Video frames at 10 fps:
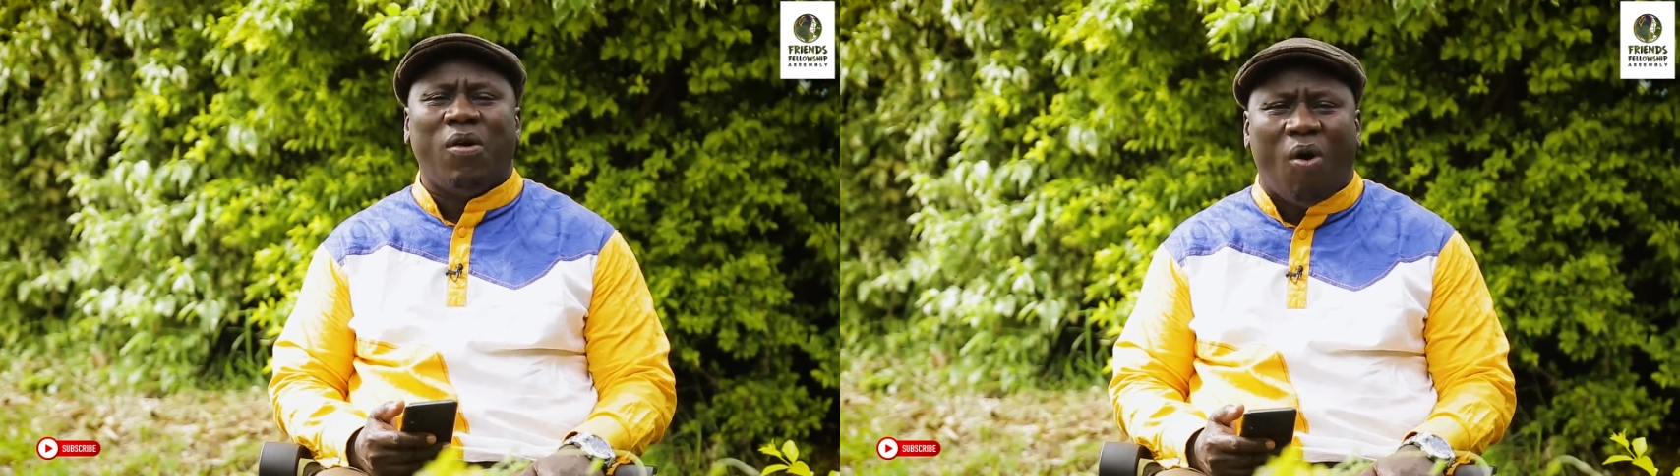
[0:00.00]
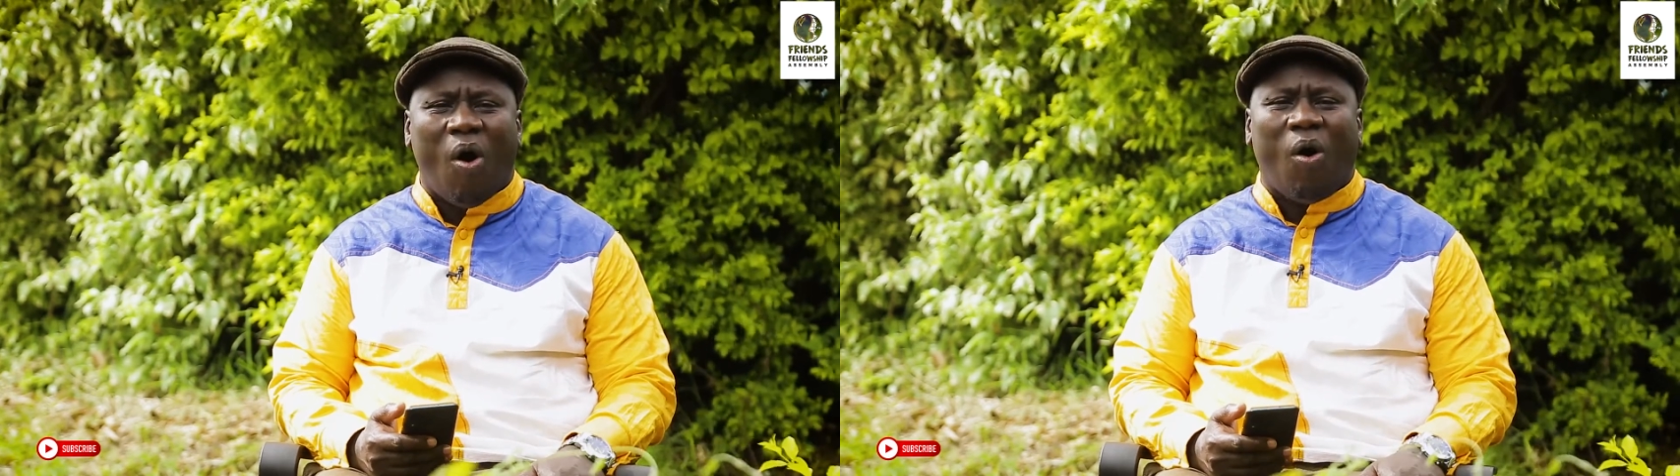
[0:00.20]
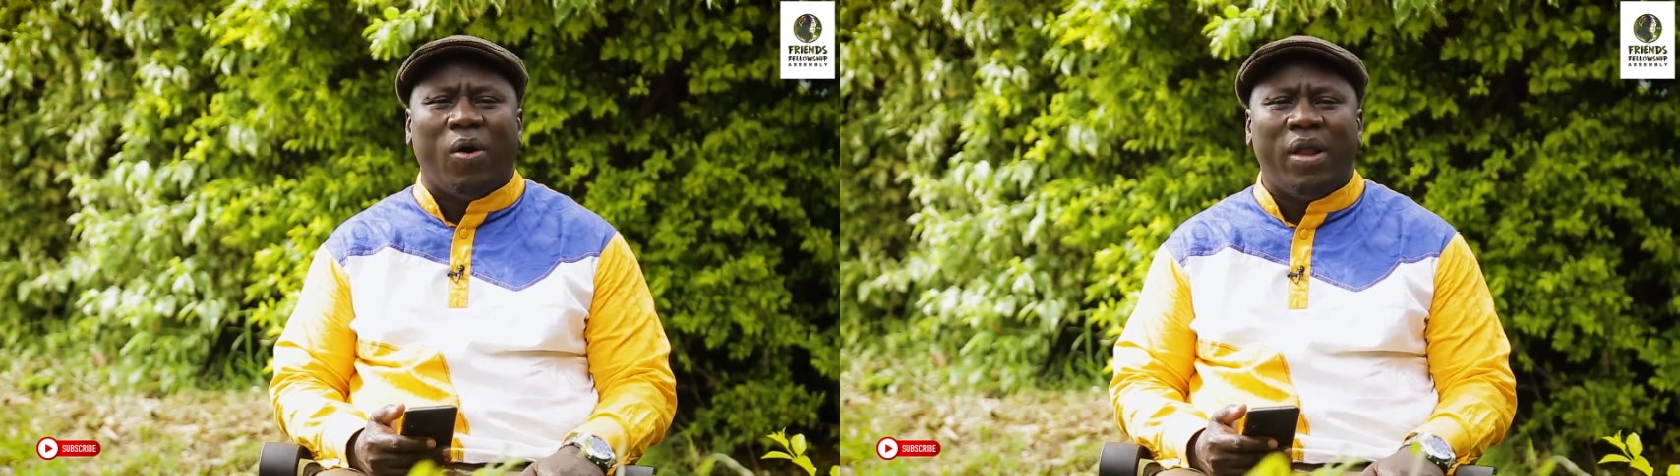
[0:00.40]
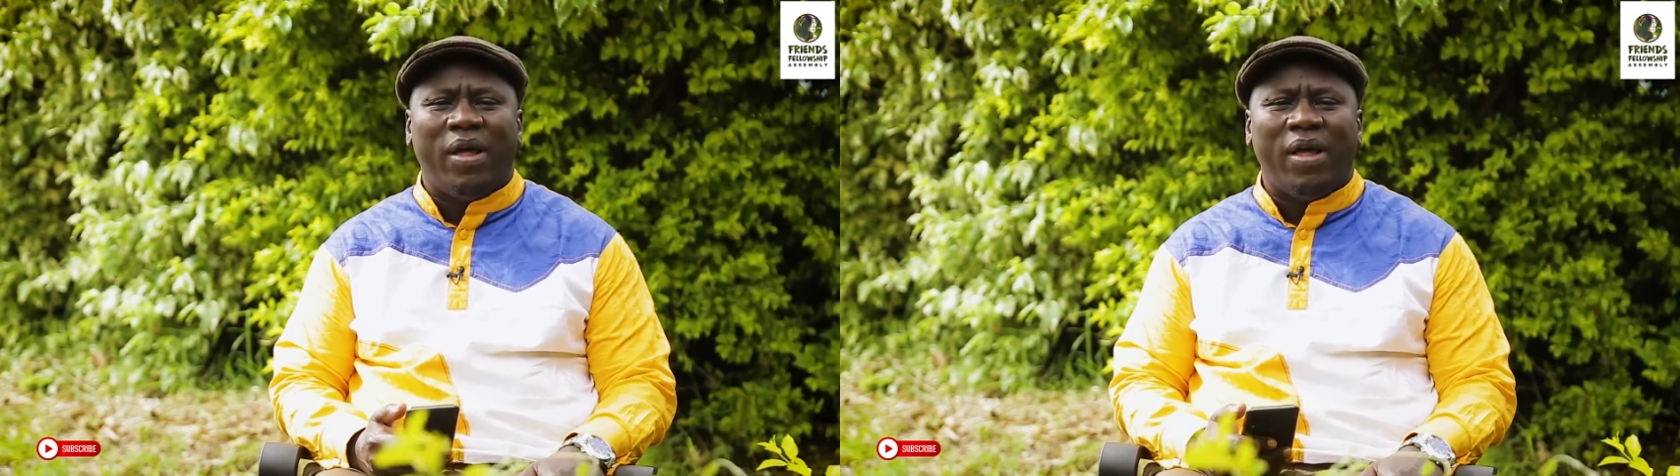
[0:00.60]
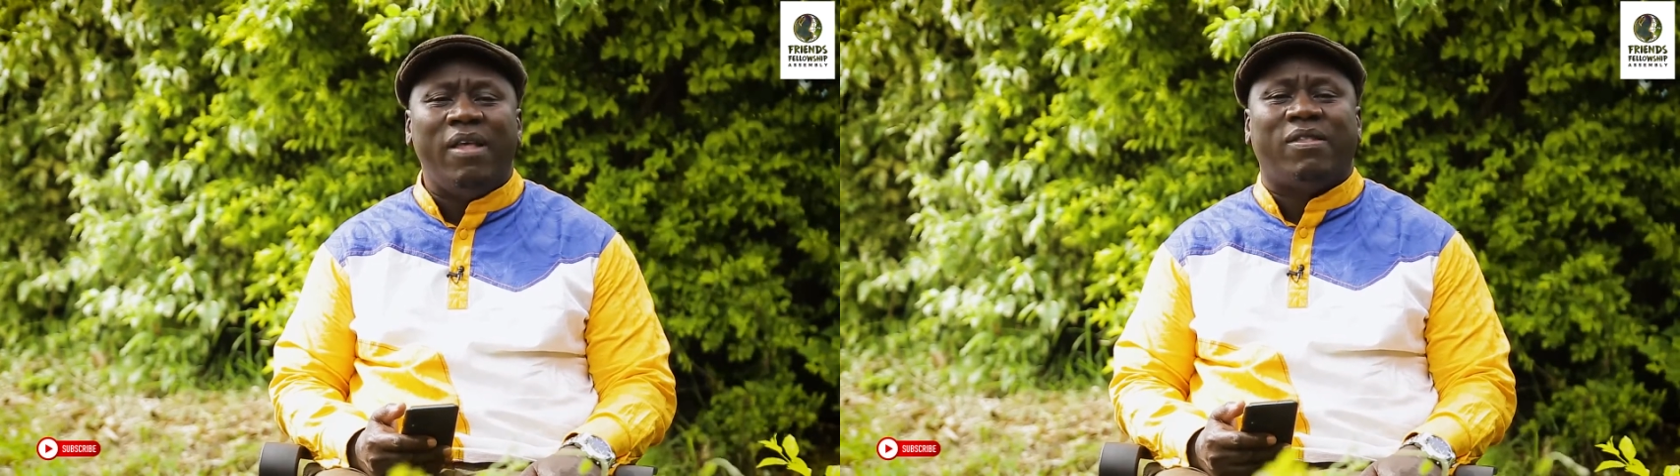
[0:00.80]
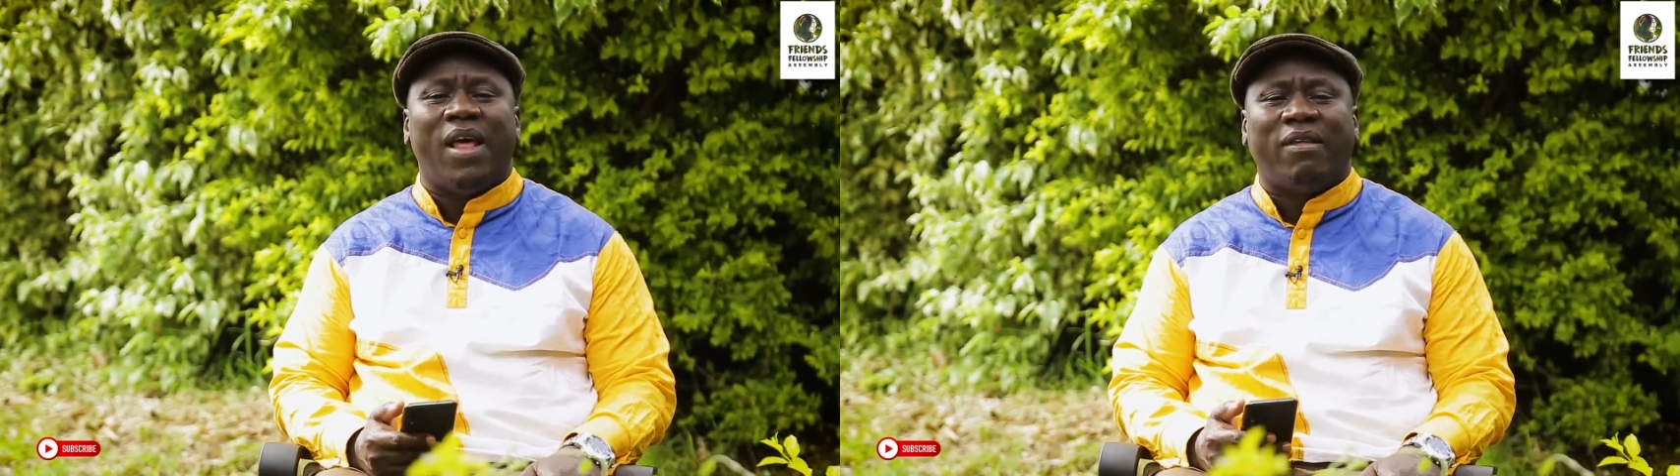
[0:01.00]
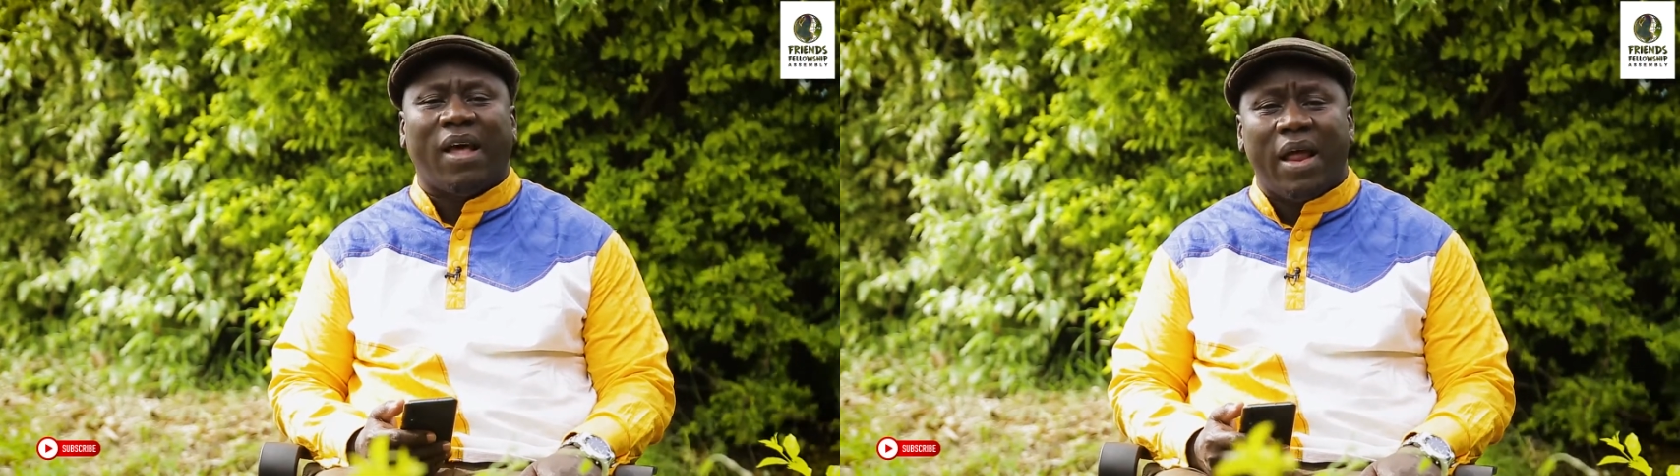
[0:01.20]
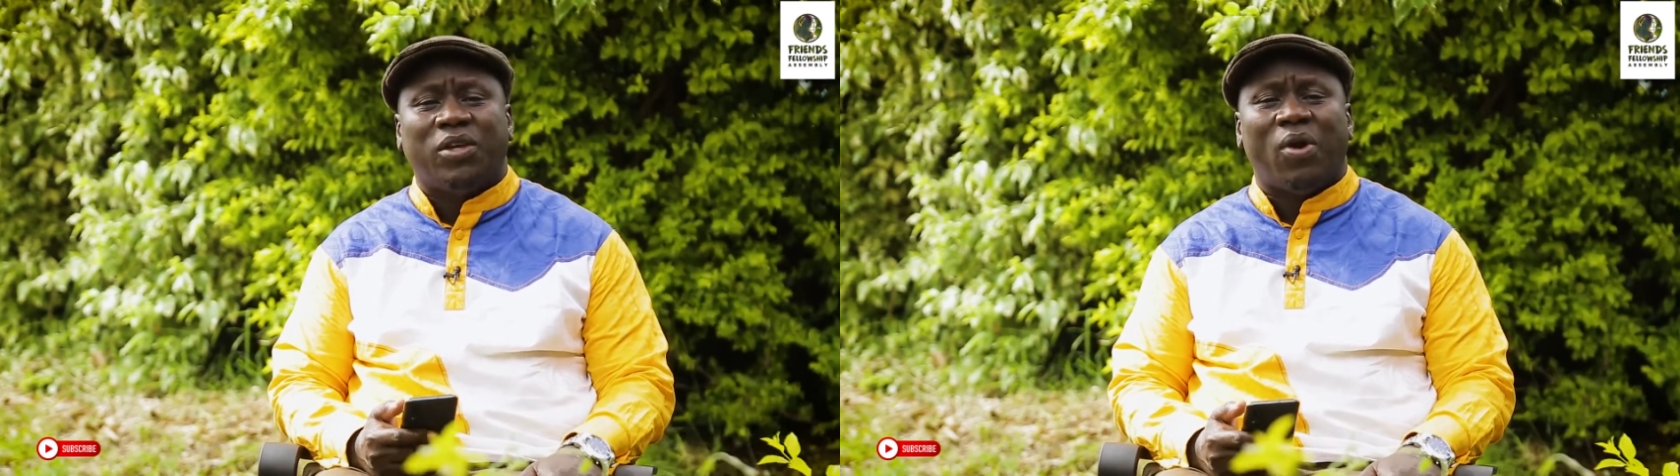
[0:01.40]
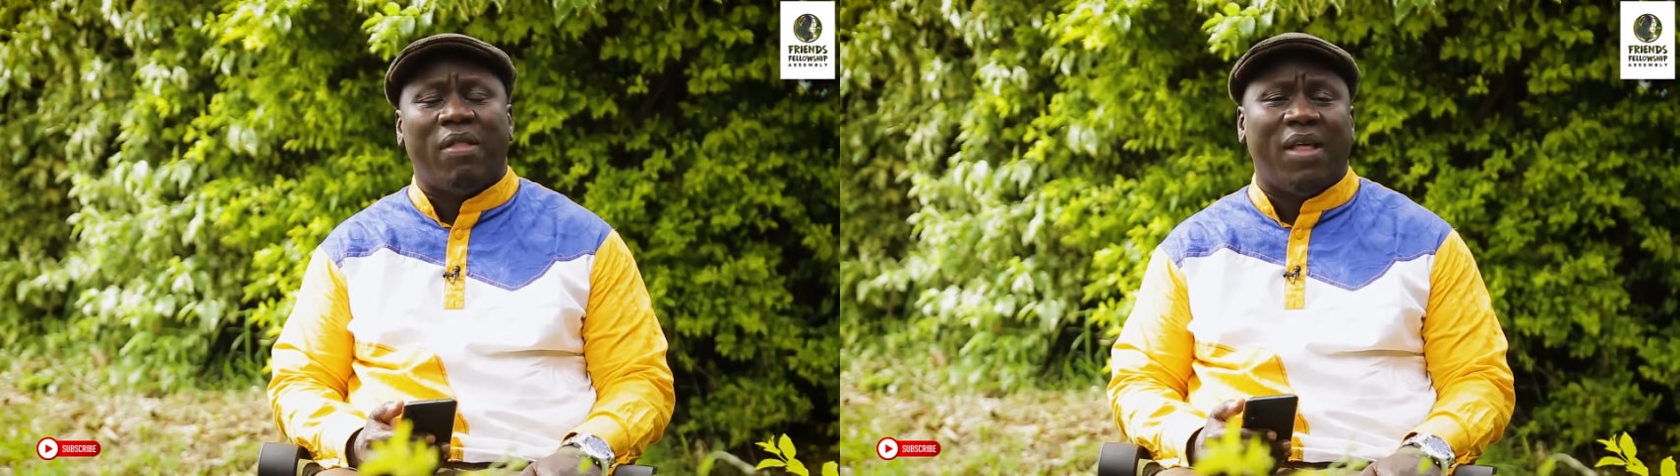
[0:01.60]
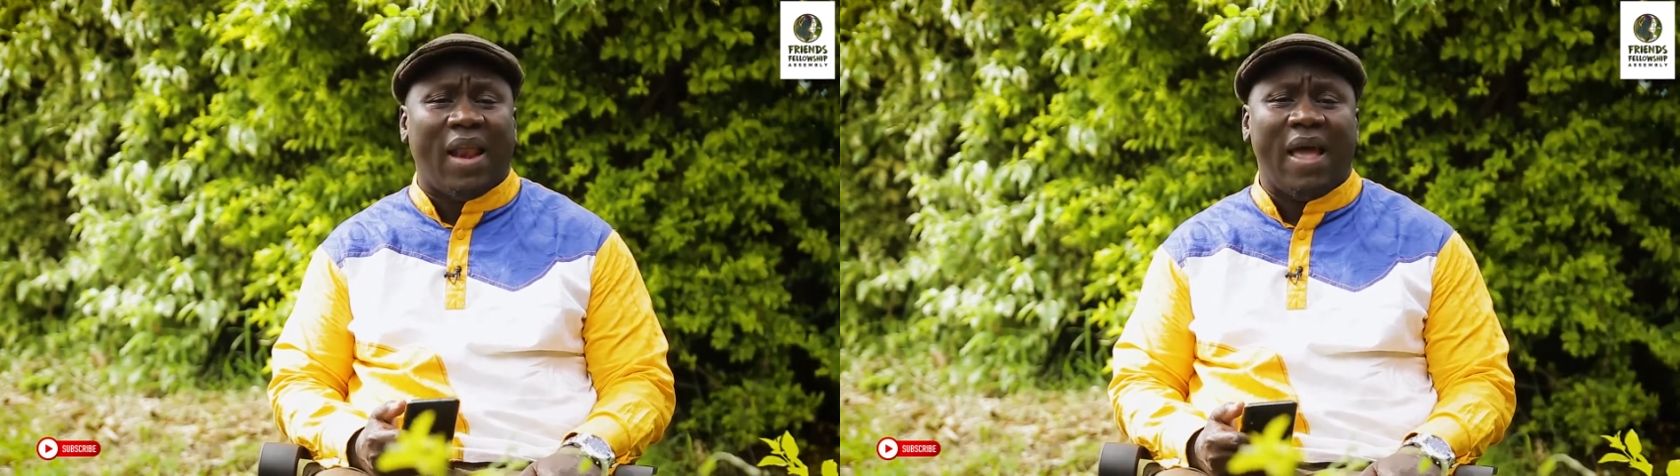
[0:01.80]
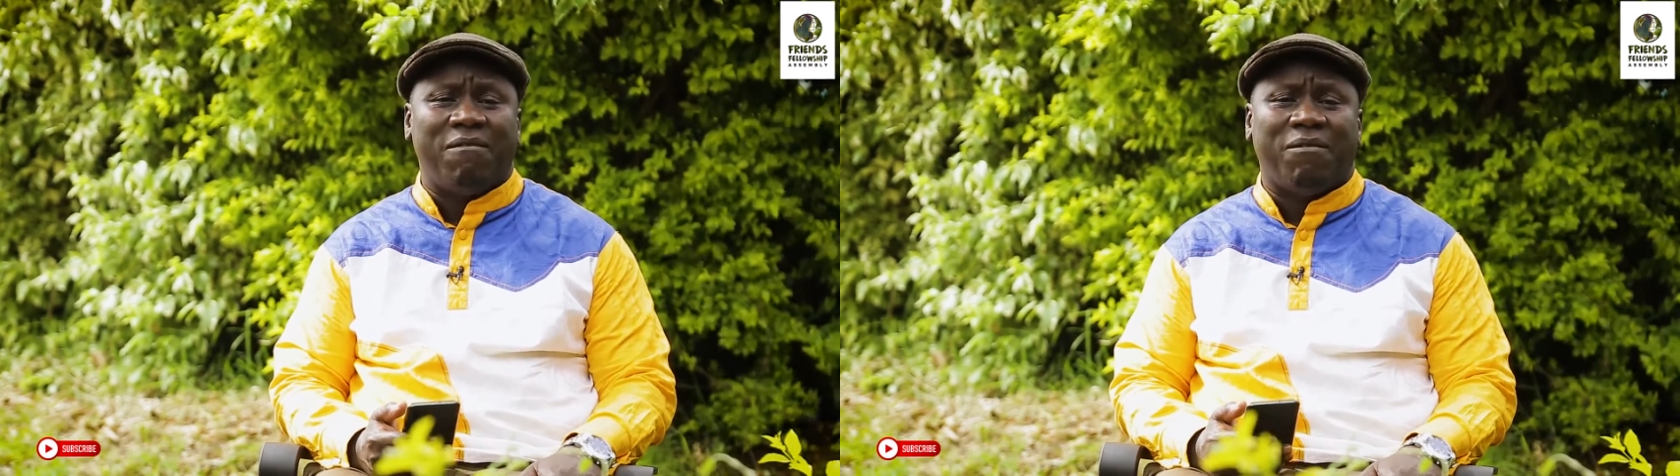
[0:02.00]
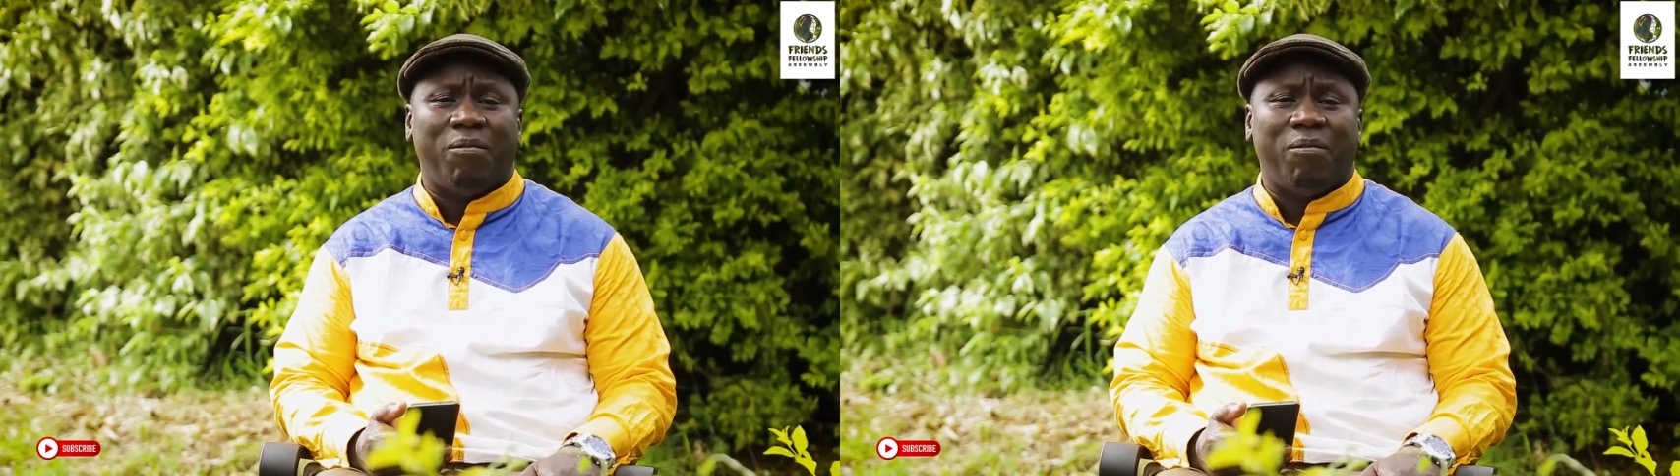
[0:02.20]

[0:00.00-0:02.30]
God is the resurrection and the life.